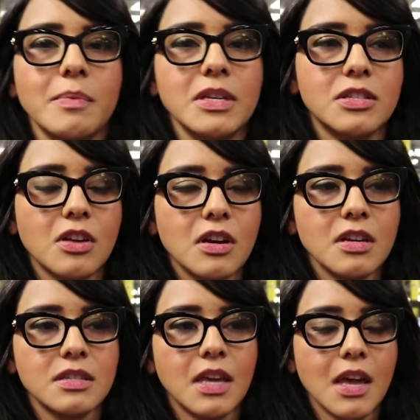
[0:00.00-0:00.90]
He's starting
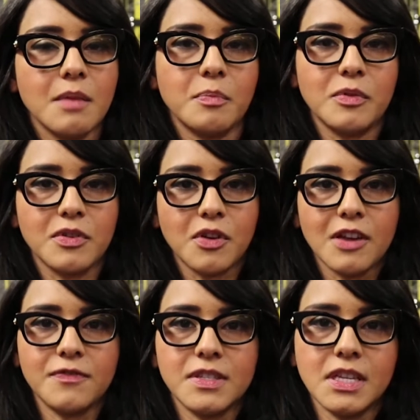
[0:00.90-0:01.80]
his camp with a
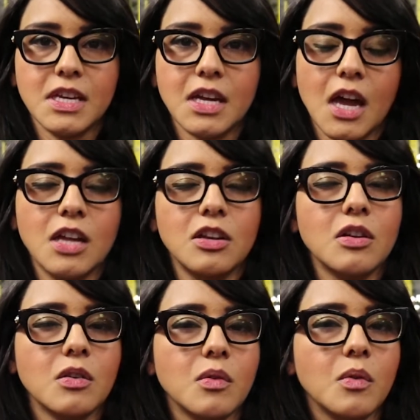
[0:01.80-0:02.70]
great physique. I
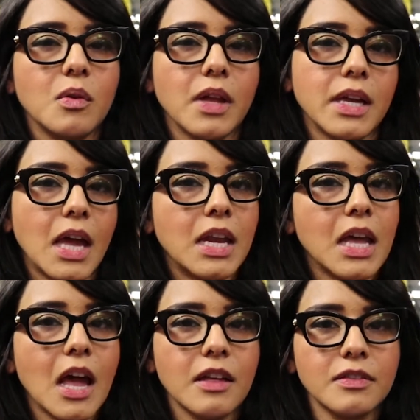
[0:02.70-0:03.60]
know, like
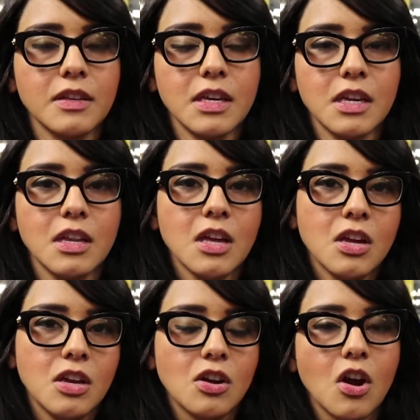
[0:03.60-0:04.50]
any
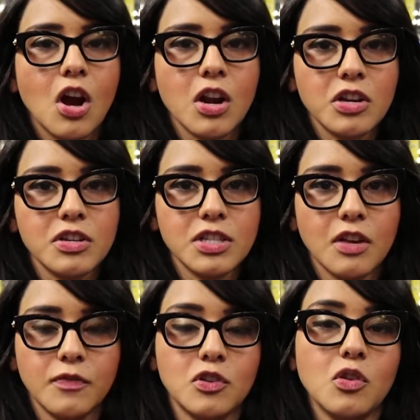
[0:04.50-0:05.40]
athlete, you're hard on
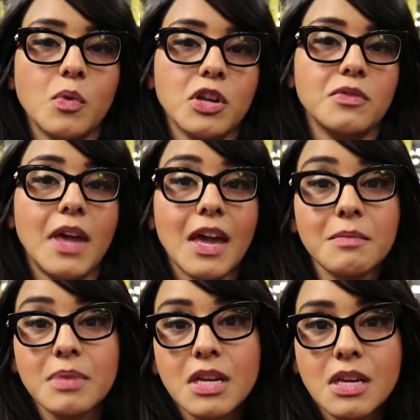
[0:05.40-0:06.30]
yourself. You know where you
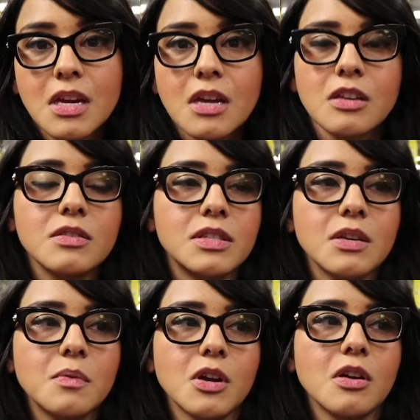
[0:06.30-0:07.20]
can be. You
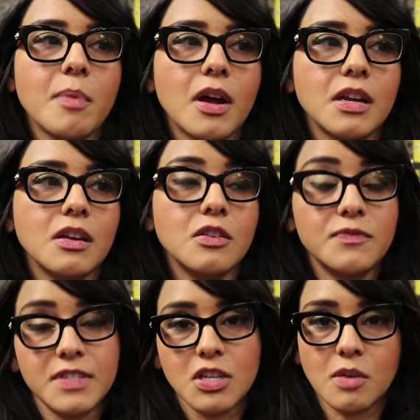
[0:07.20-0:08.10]
see where your body. You've
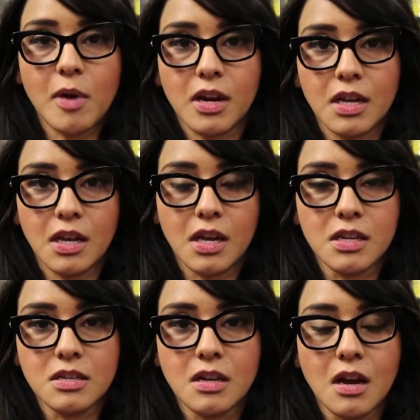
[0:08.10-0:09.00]
seen your body
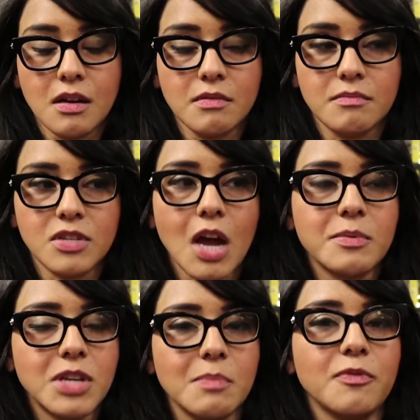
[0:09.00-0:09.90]
in um, top
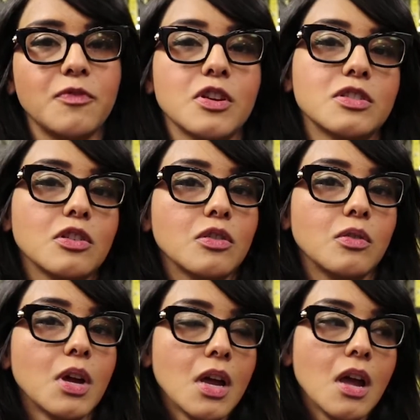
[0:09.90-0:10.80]
shape before.
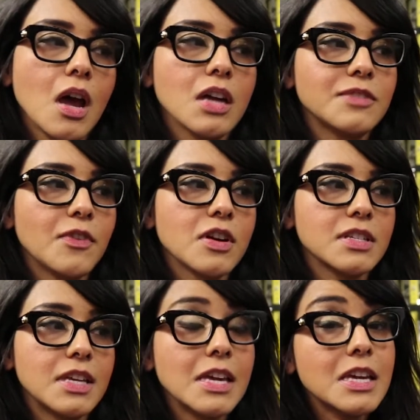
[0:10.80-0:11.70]
So, as far
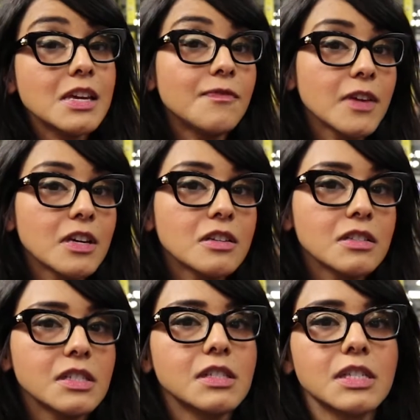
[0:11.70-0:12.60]
as he
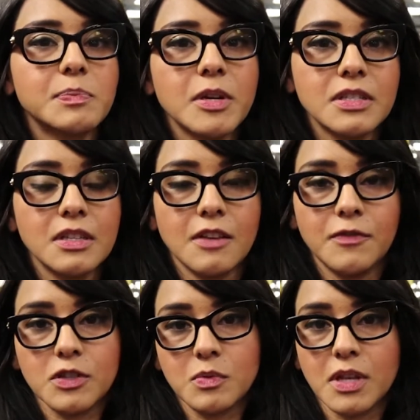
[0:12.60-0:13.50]
feels, he's expressed that he
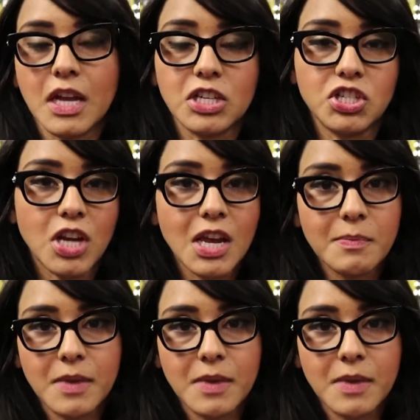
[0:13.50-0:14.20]
feels really out of shape.